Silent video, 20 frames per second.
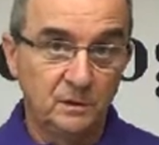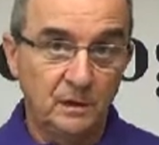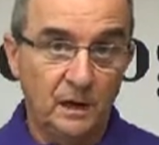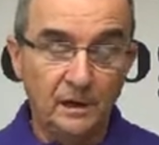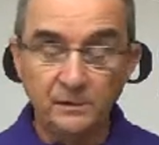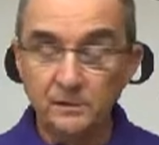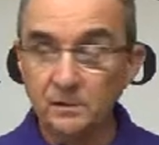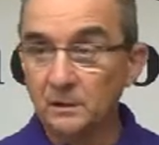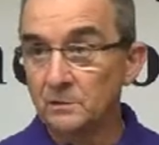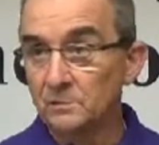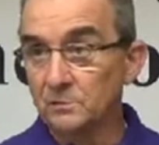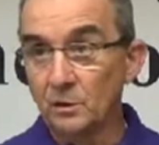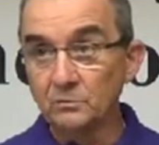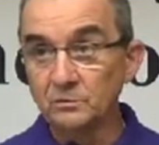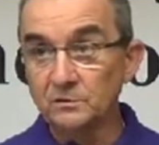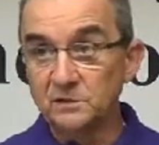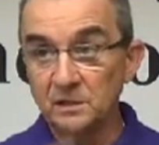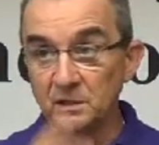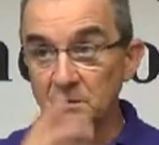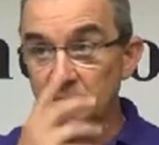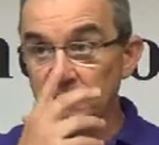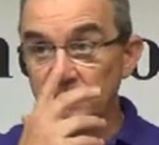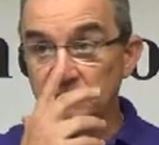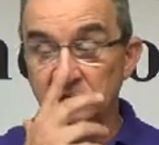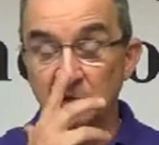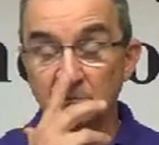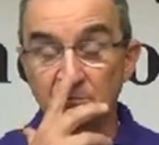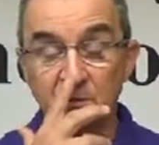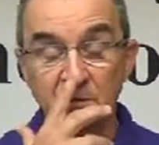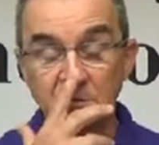I, don't send me
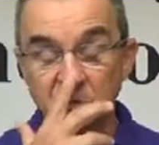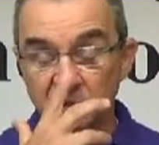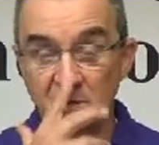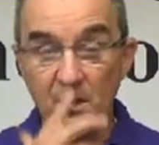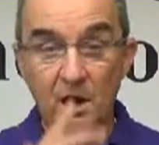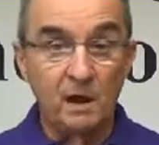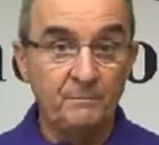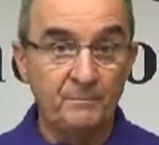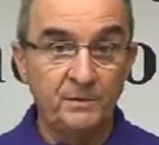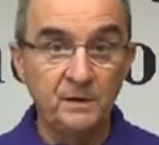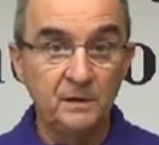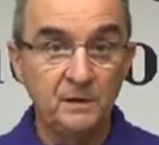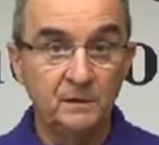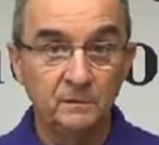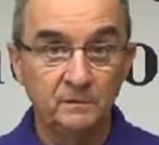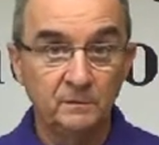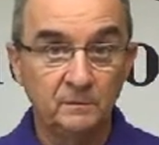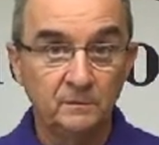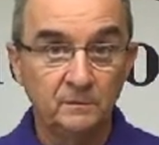something sloppy.